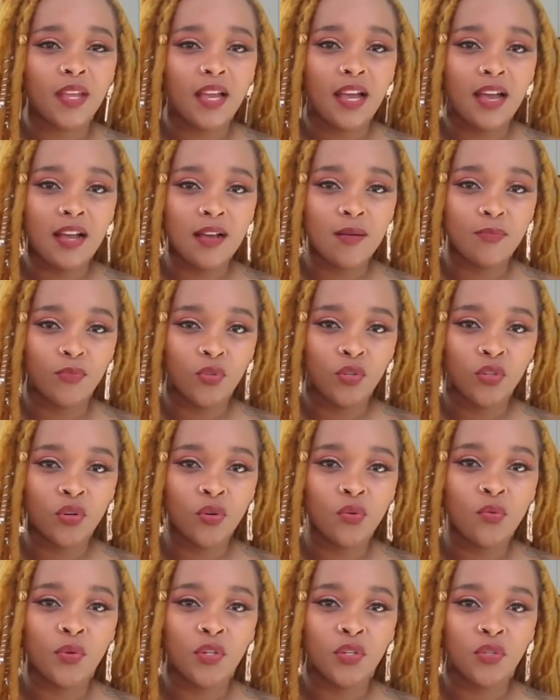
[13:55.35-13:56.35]
you
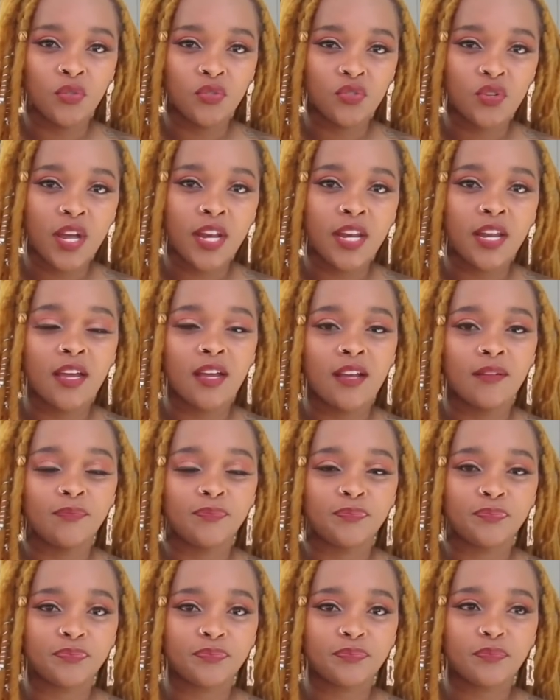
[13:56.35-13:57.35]
know, when you're trying
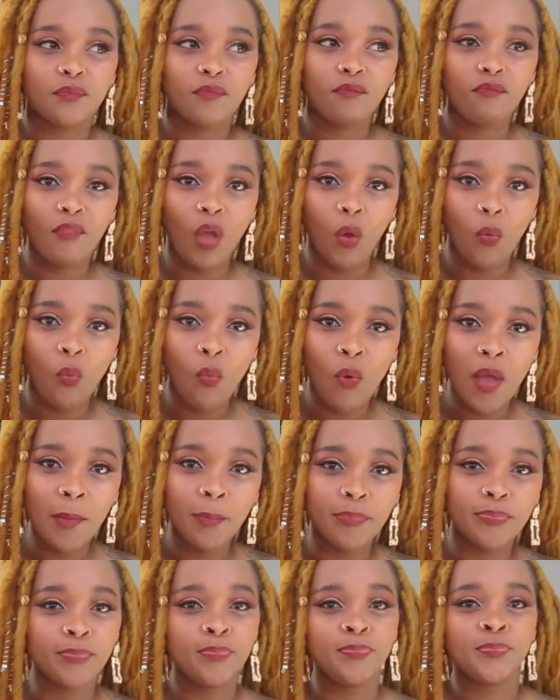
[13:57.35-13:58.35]
to whip
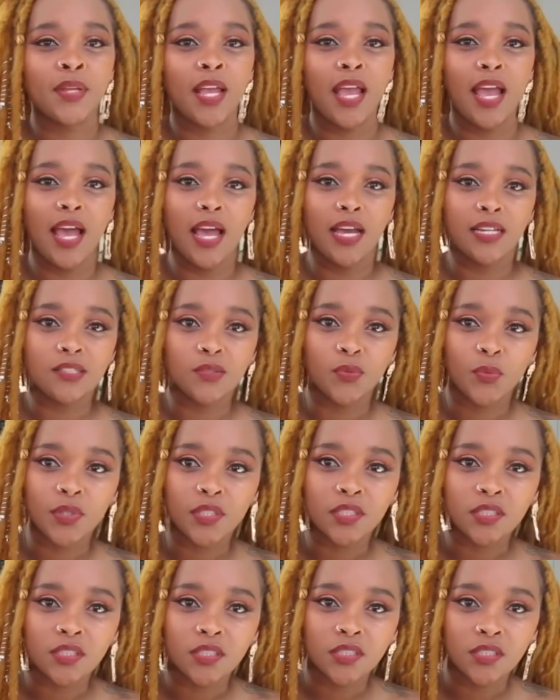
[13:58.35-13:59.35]
and
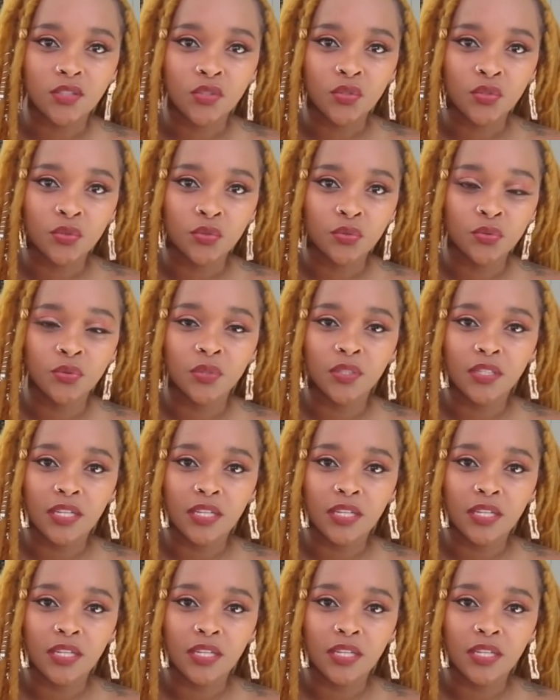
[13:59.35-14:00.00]
when